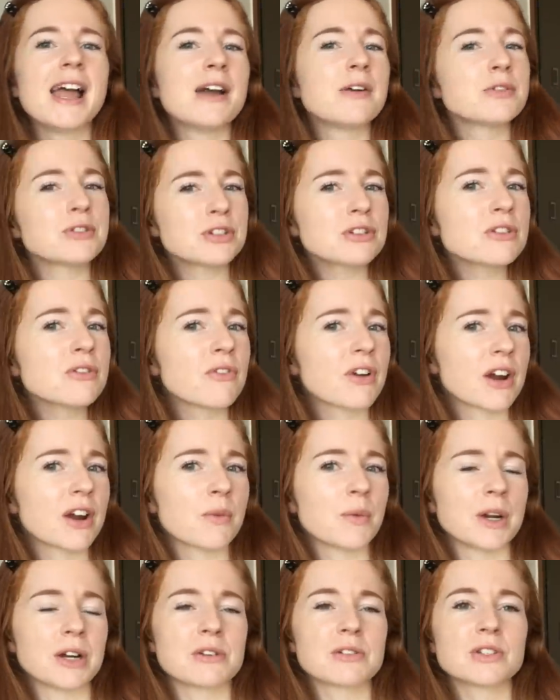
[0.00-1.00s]
It was just
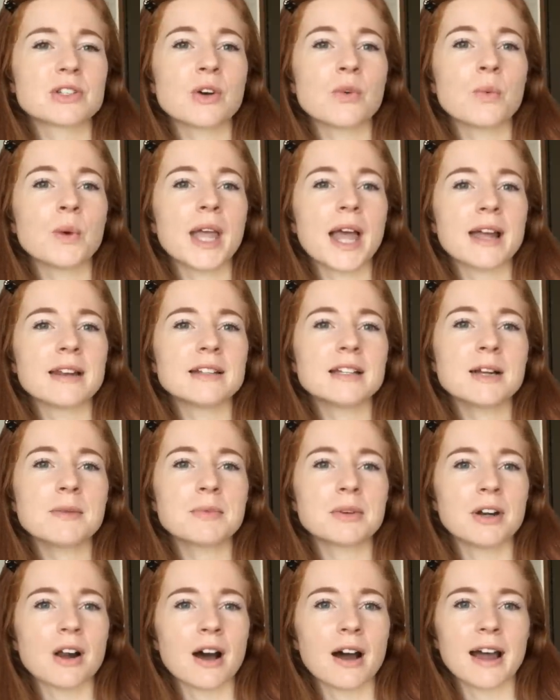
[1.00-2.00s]
very weird. So we ended
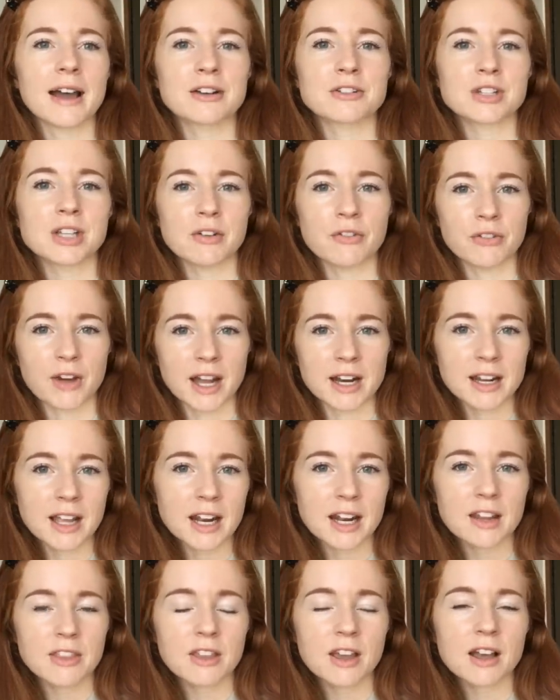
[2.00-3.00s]
up not actually finding
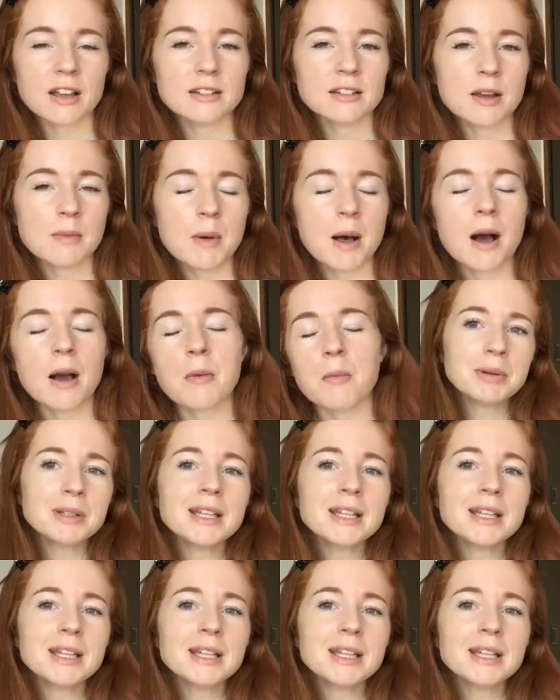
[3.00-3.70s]
anything on Dabang.